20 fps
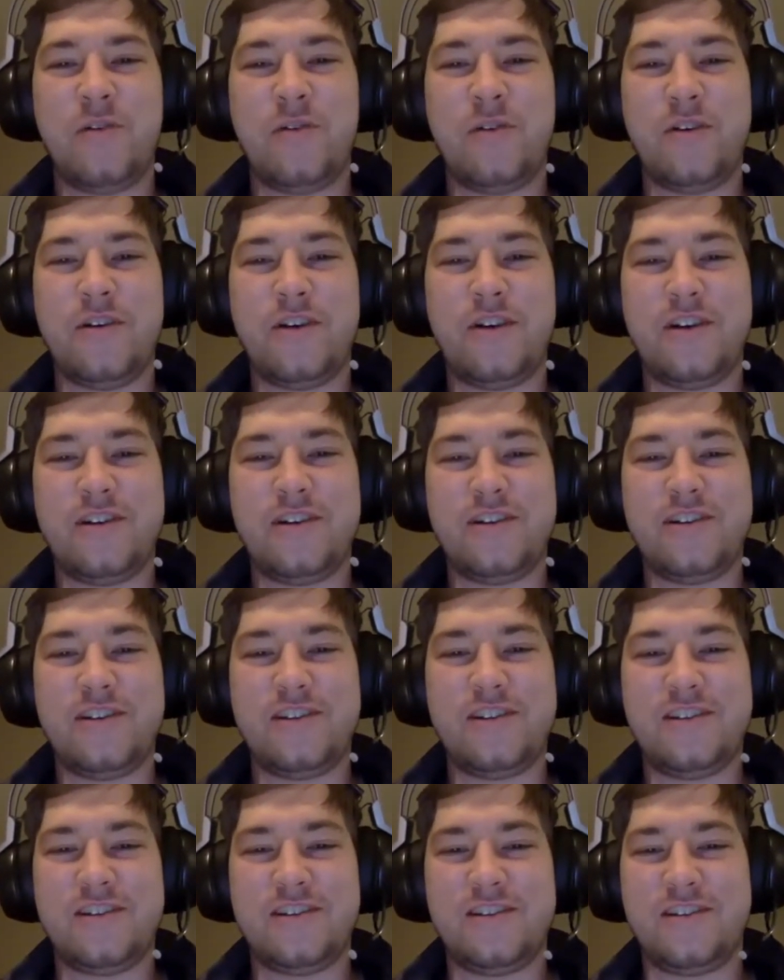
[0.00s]
yeah,
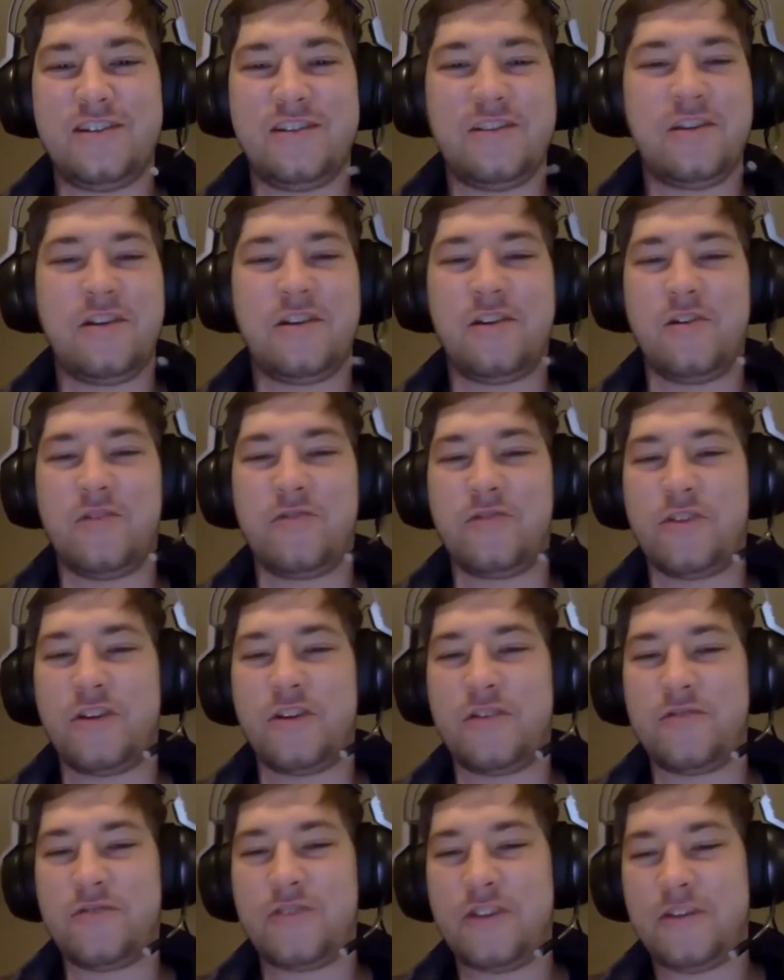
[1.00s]
go for it.
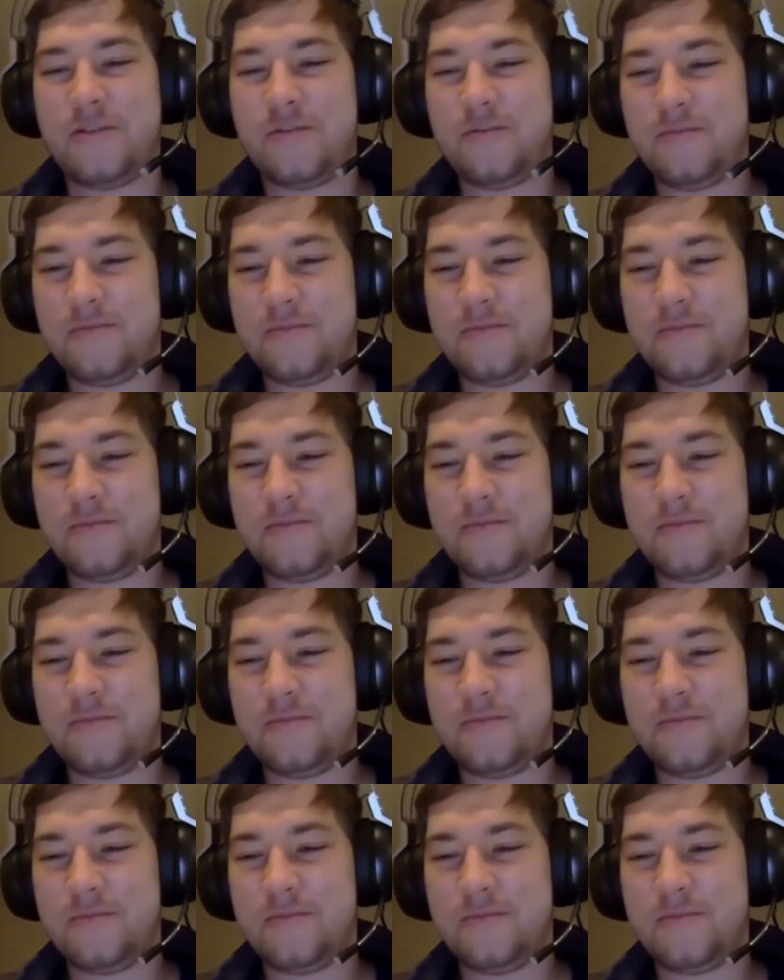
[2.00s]
Go for it.